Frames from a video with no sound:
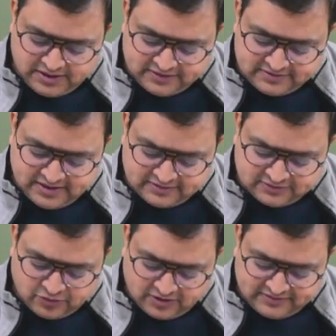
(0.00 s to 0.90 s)
let's say
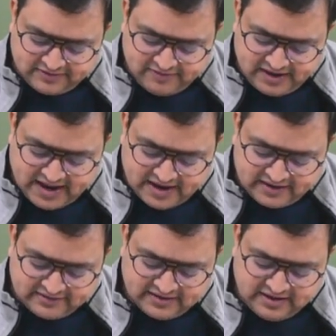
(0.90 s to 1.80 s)
it's not 7 lakh,
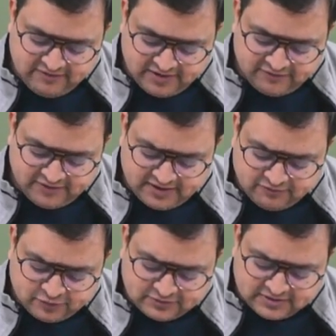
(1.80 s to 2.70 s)
let's say even if it
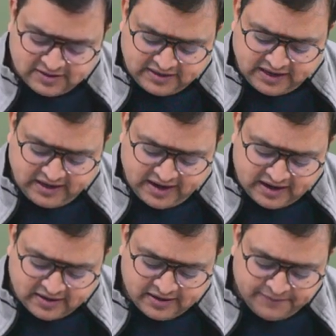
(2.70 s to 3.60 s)
was 10 lakh,